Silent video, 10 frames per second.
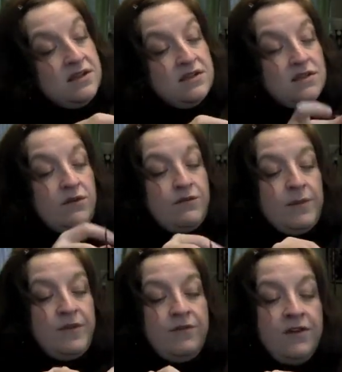So
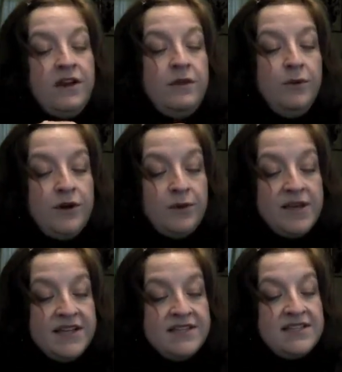from the front of the work we
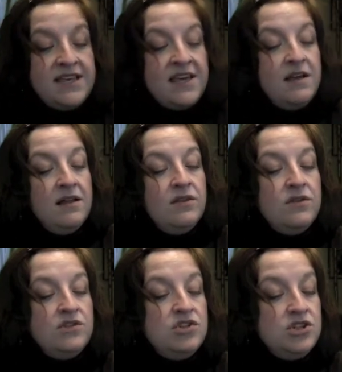can see
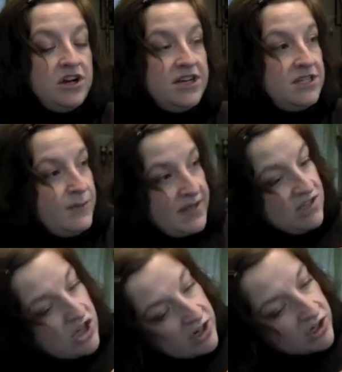those are starting to be
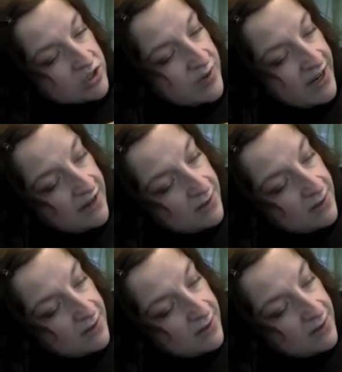checkers, right?